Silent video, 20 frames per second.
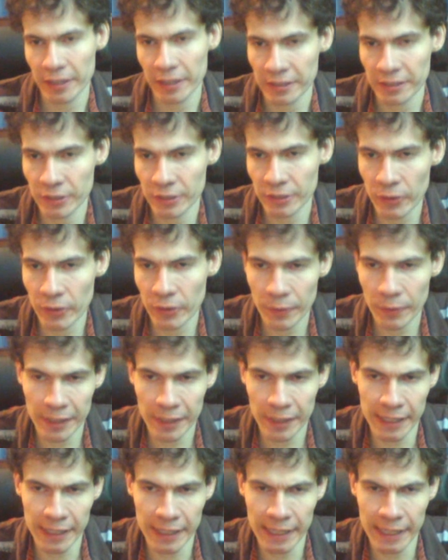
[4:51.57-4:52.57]
So
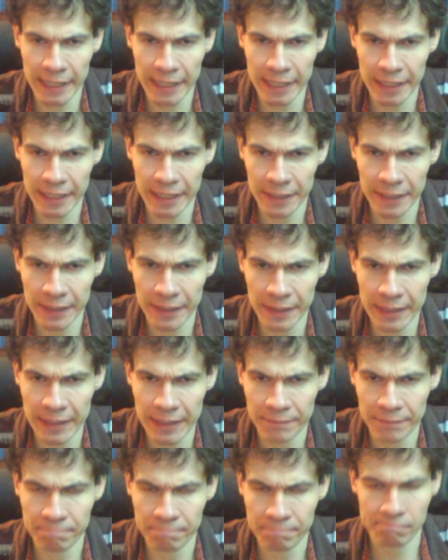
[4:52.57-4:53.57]

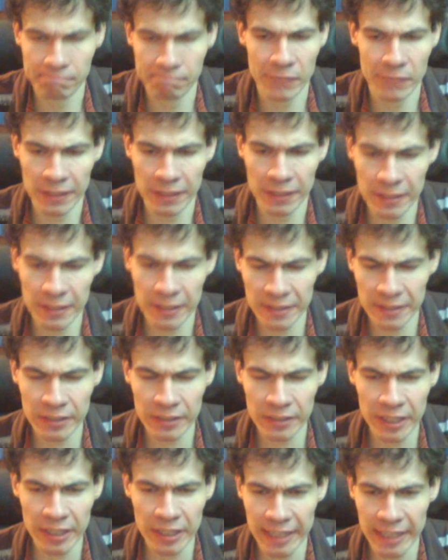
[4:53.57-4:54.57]
this is
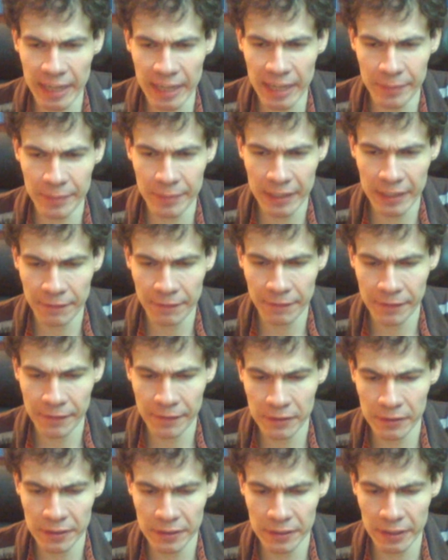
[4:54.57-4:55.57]
not a game that
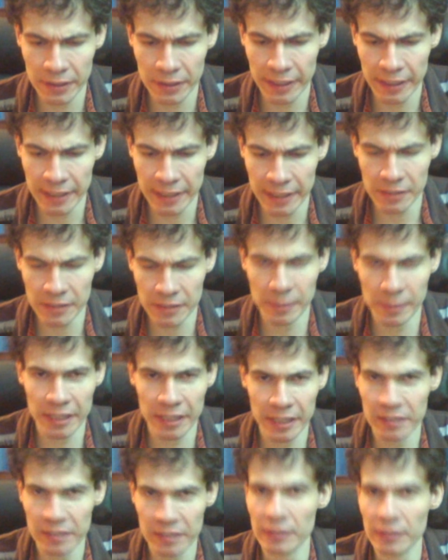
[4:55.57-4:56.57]
feels like it's
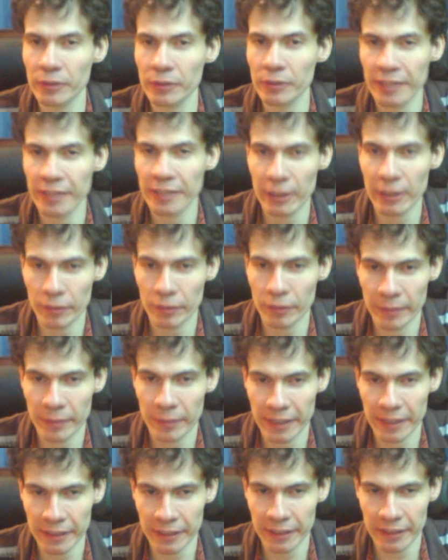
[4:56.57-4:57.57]
being slowed down
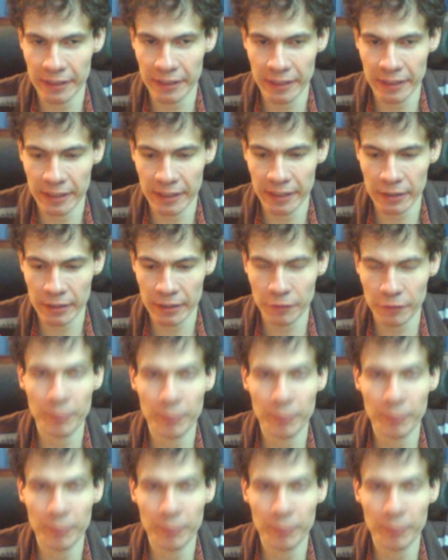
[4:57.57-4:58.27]
by a lot of